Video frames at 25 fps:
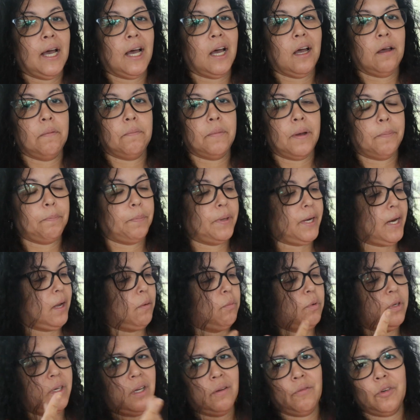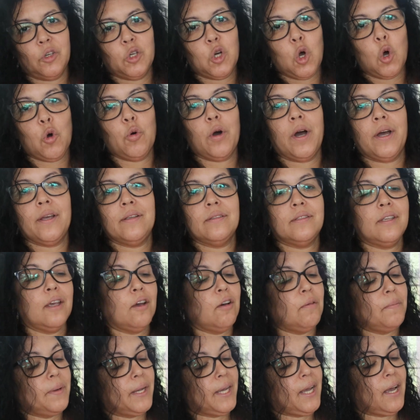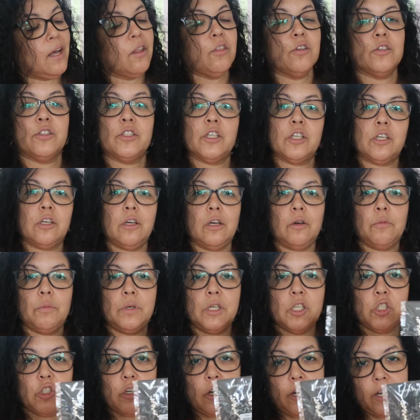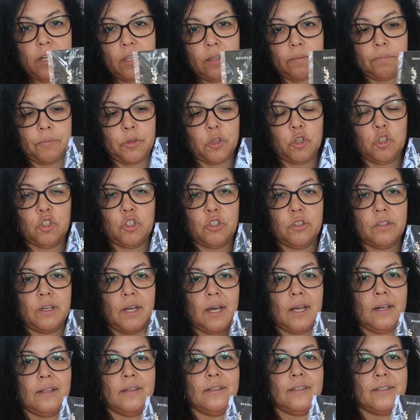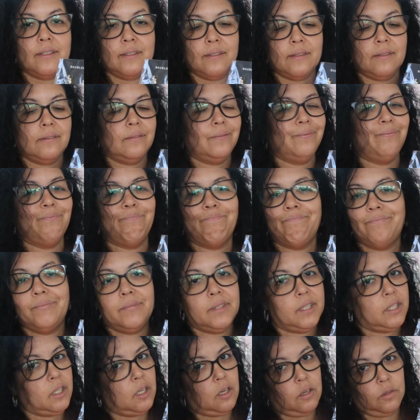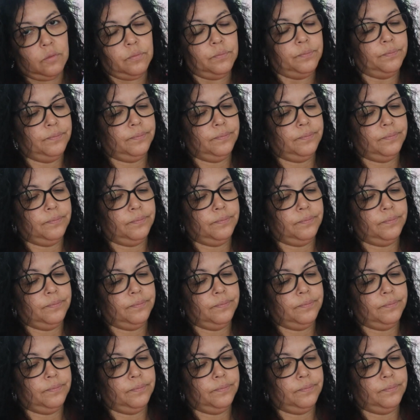Um, but I would never go on and say, oh my God, those are cute, I wanna try them, $32, no.